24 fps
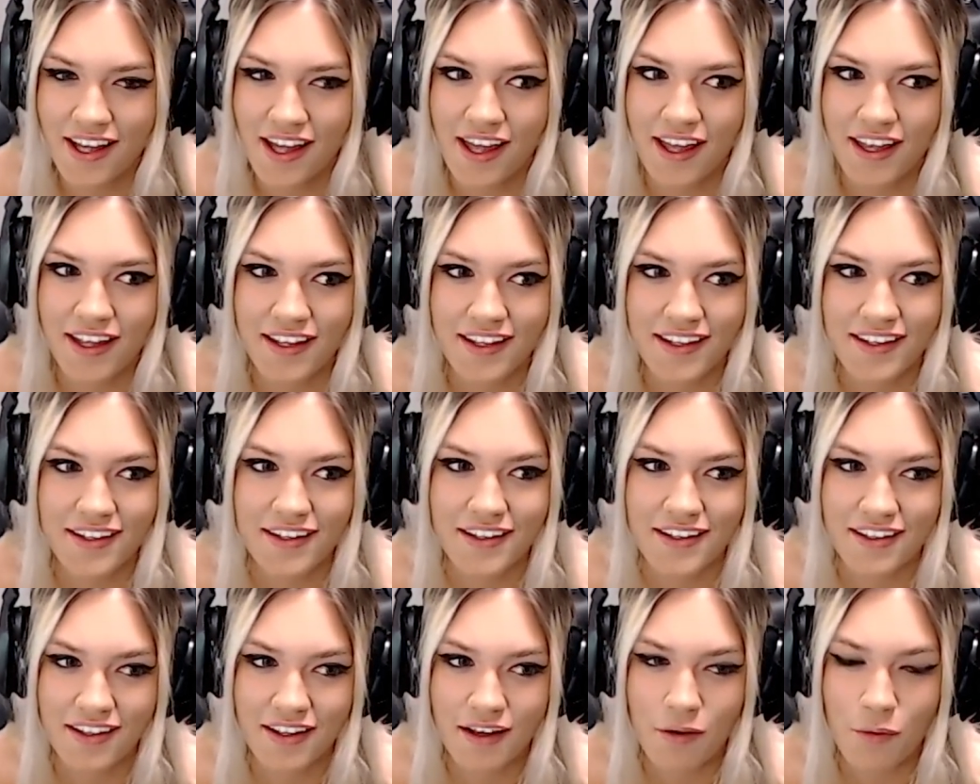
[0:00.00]

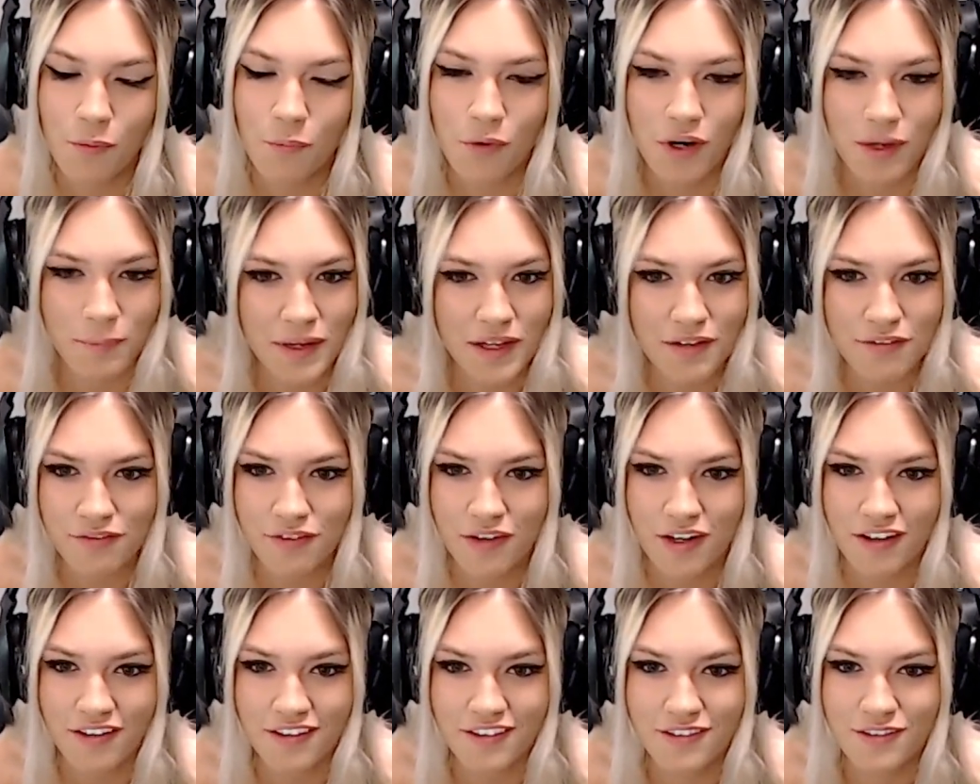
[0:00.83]
and one of my
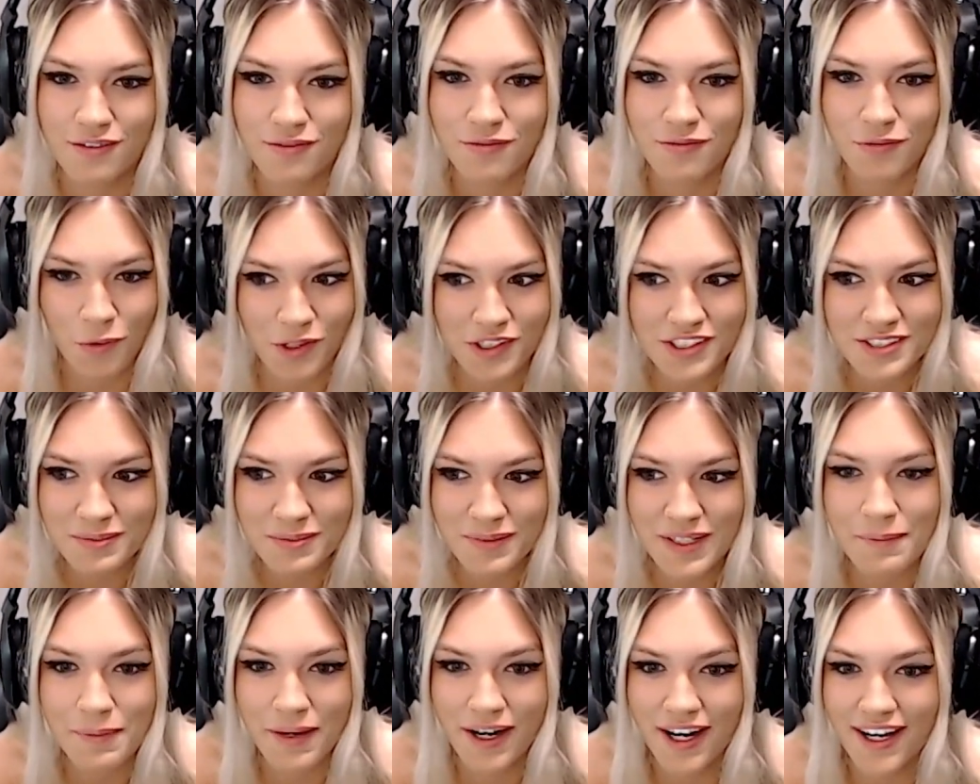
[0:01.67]
friends forced
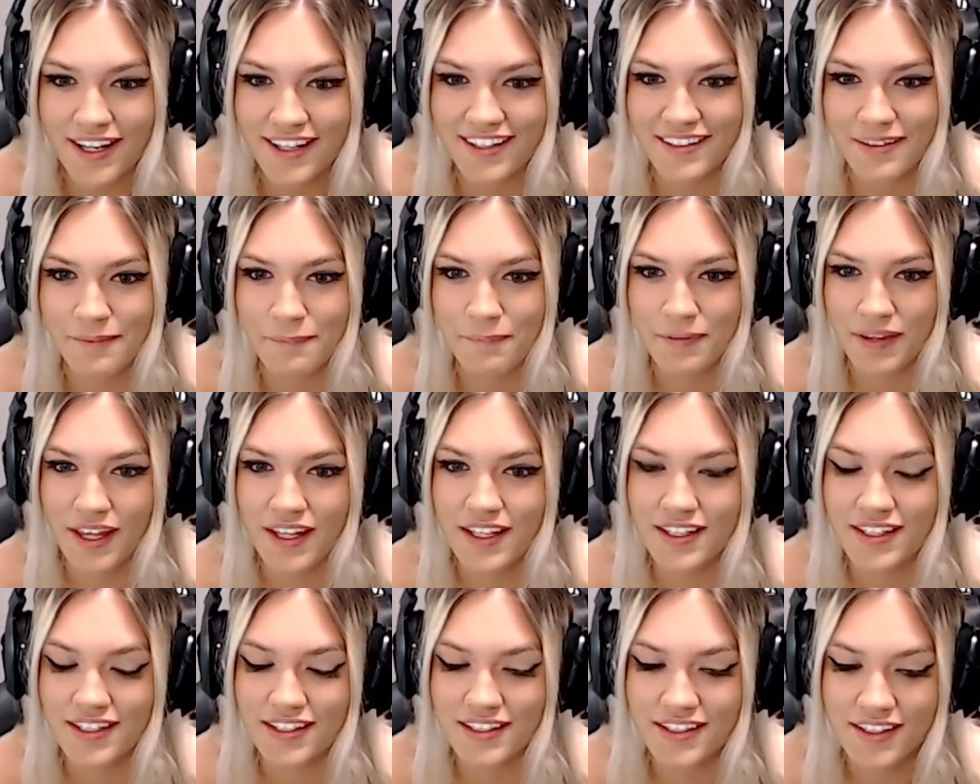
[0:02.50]
me to buy it and
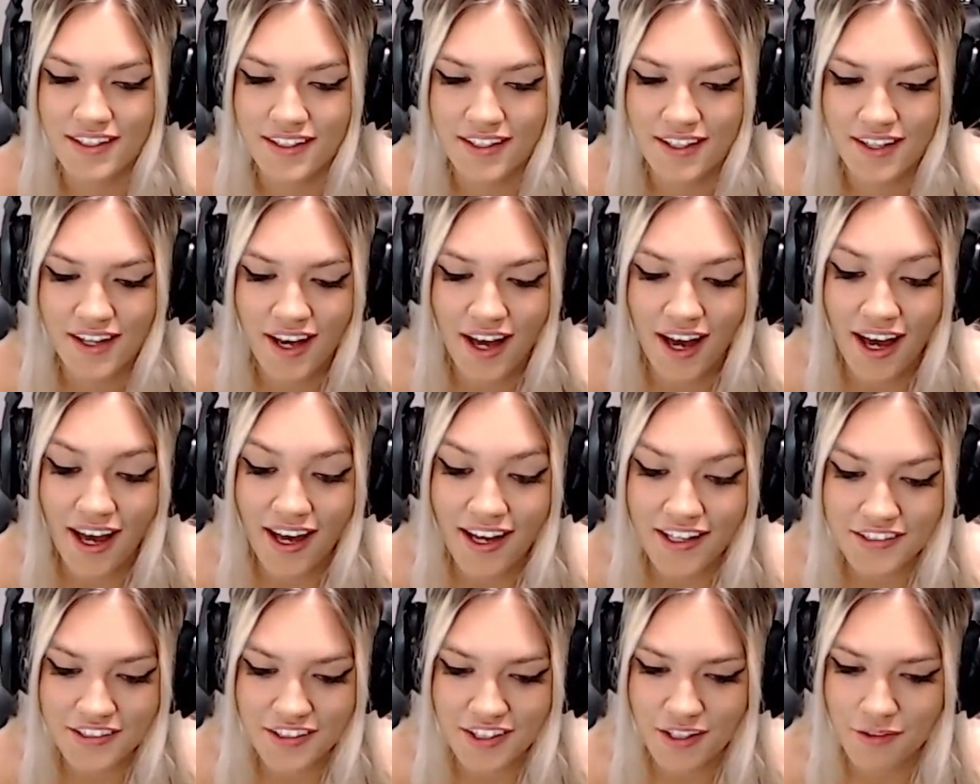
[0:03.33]
play it. I
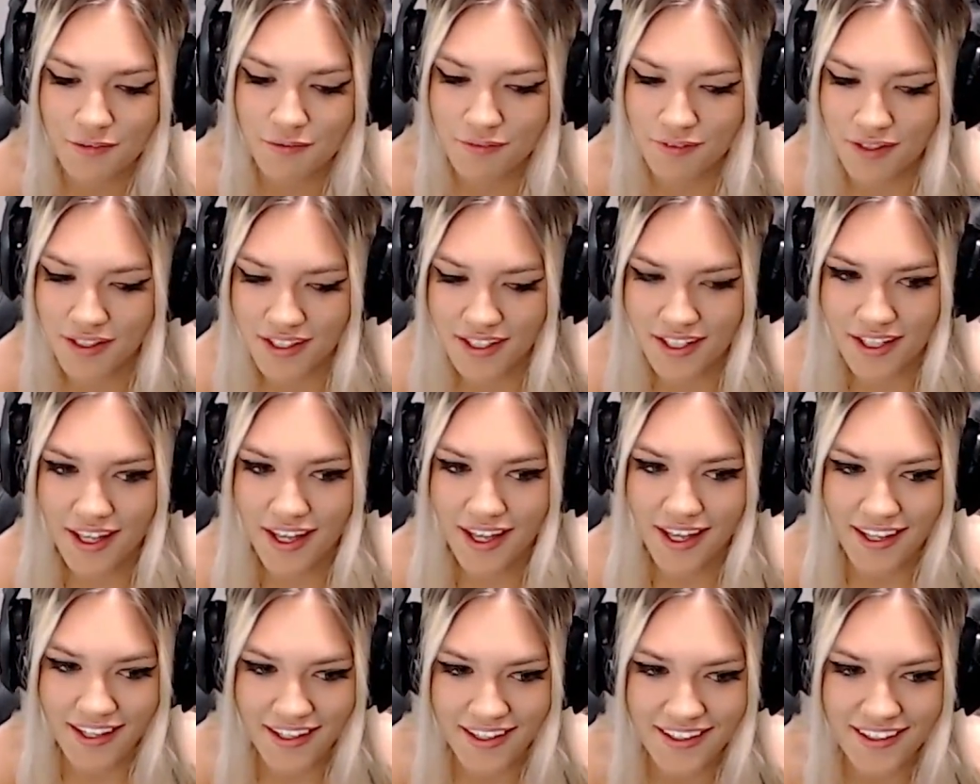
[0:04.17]
actually really
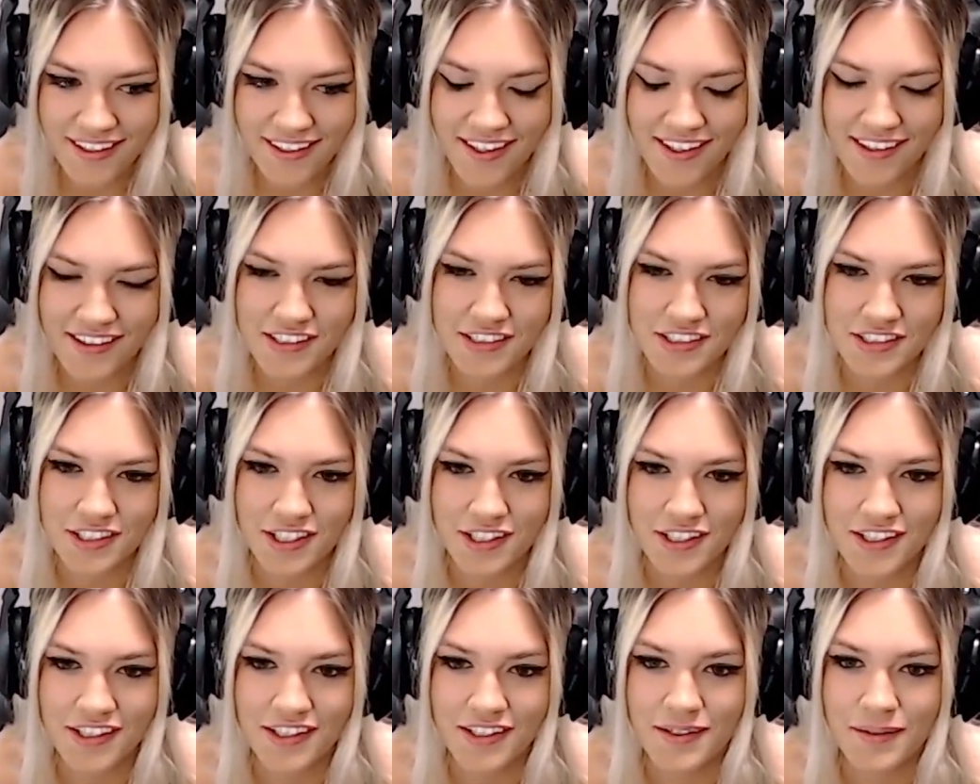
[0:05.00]
hated it at the
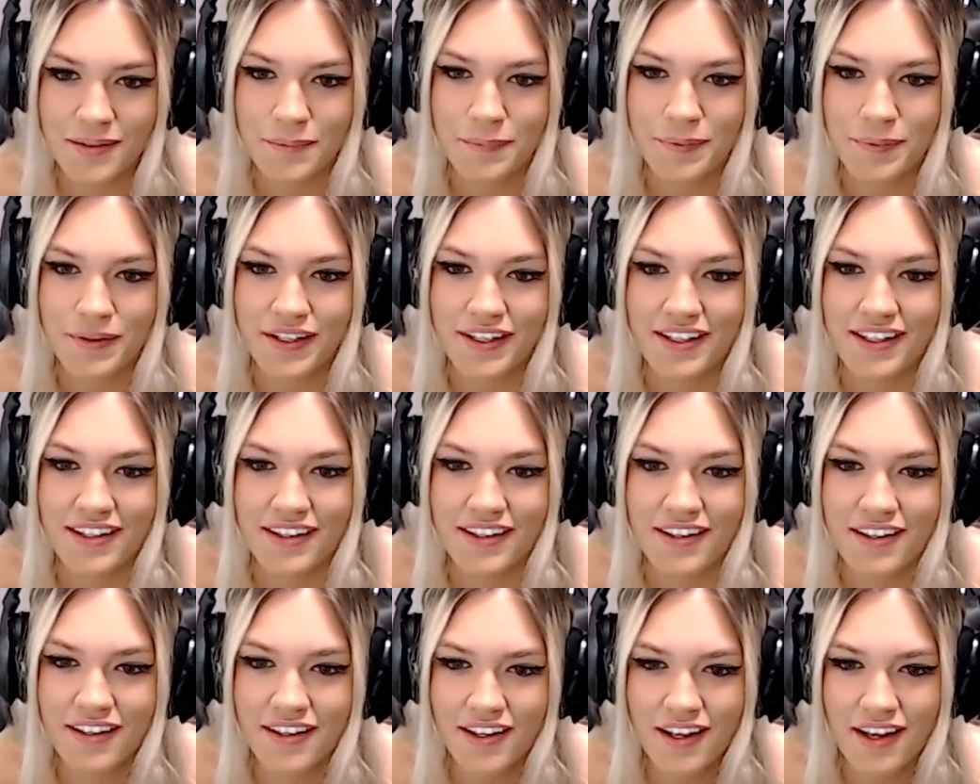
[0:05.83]
start, but
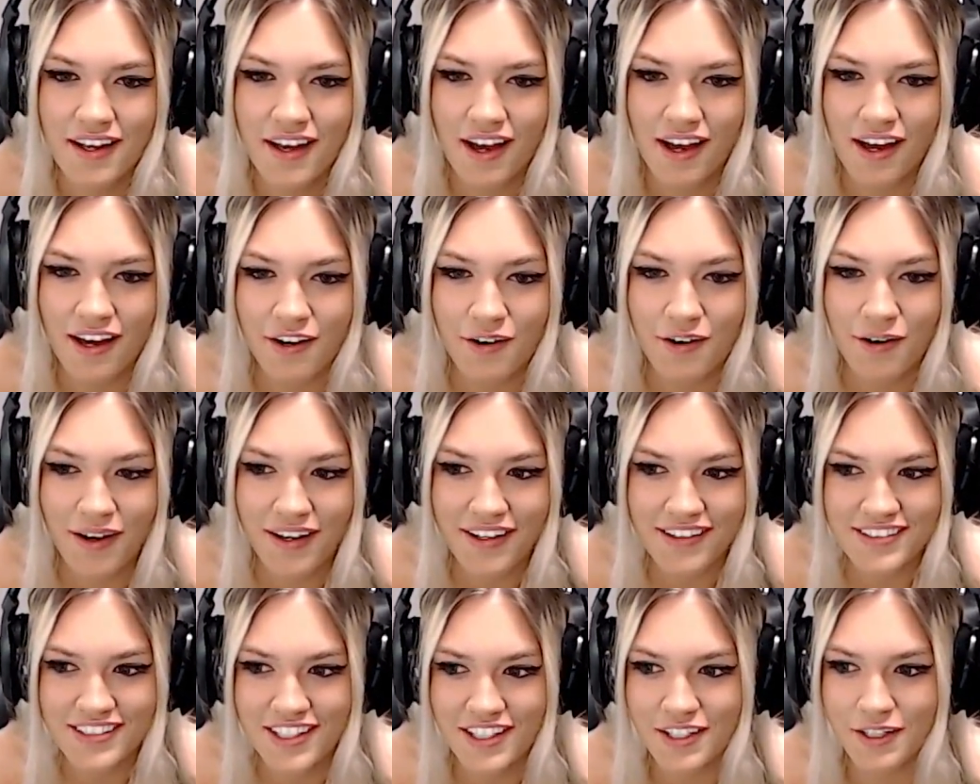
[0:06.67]
I don't know, I
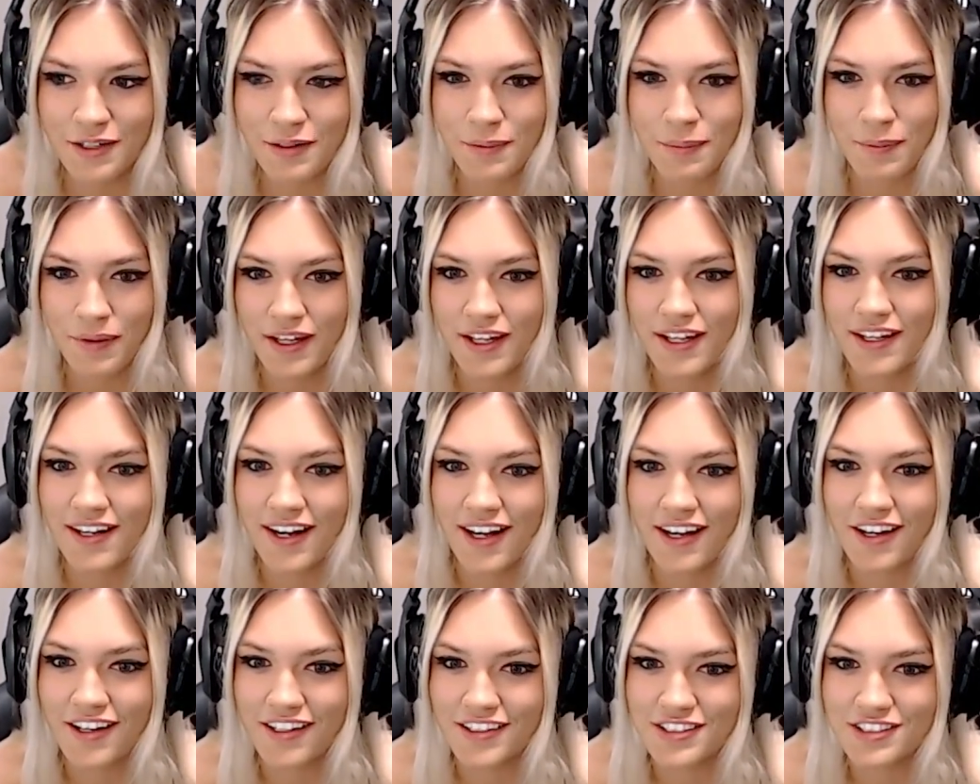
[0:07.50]
continued to play it and
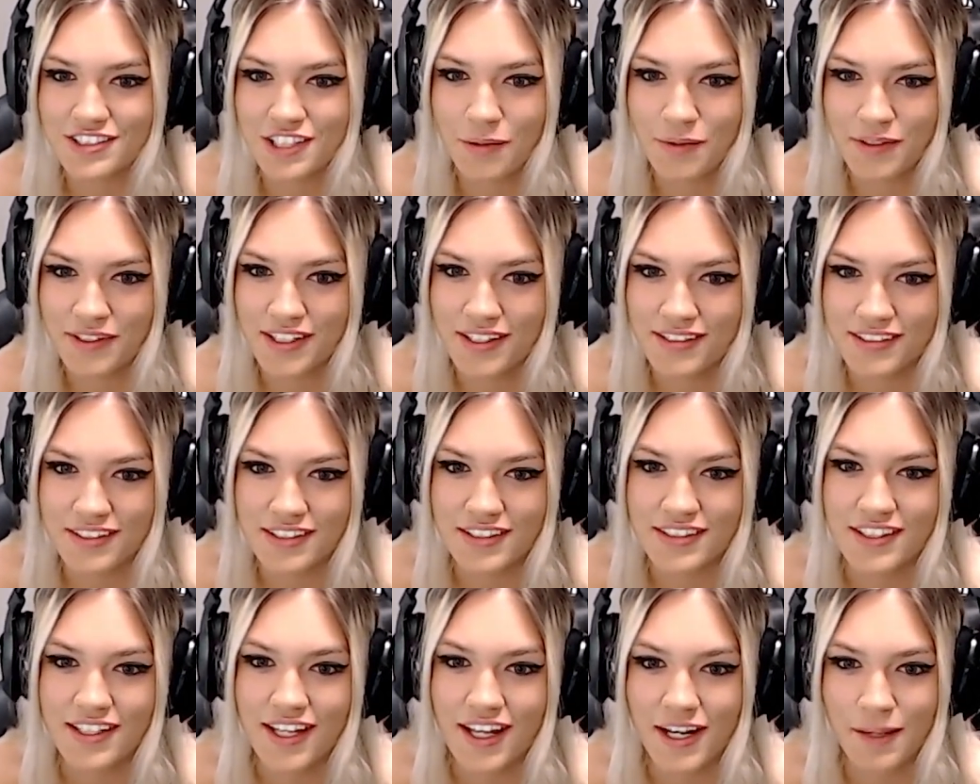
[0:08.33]
I got so
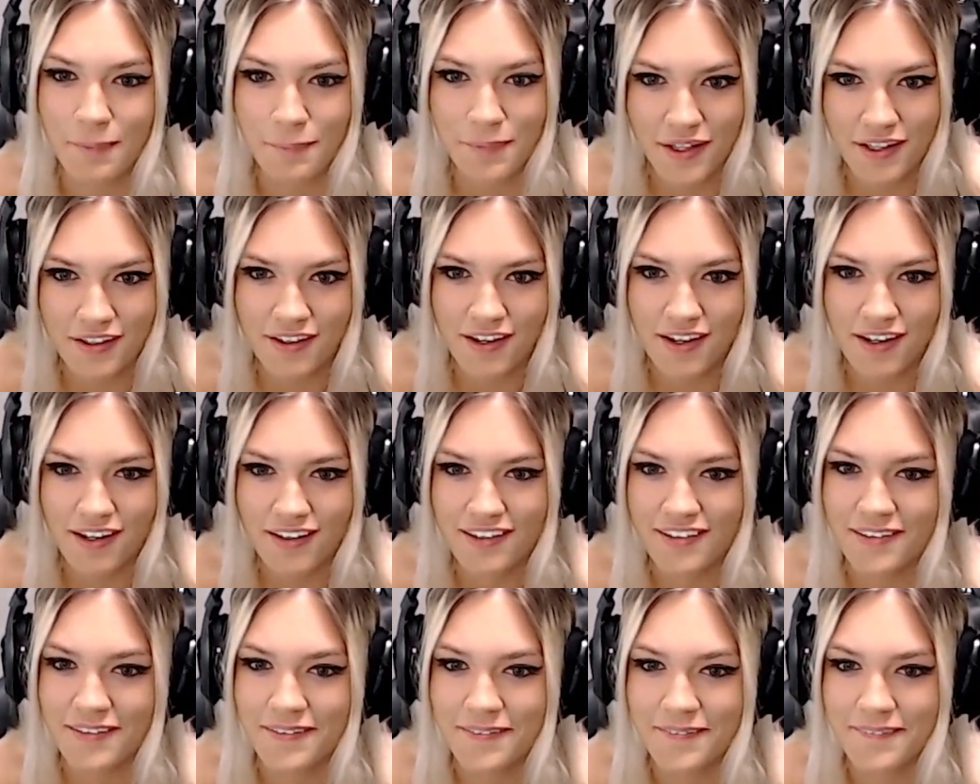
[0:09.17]
addicted to getting better at
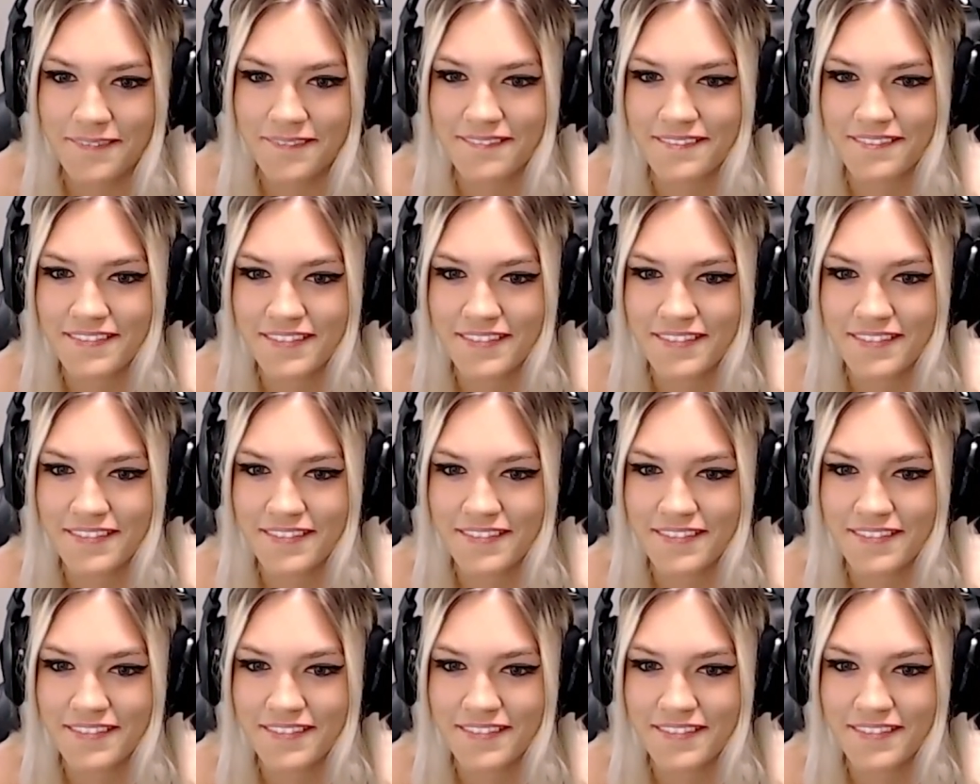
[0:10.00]
it.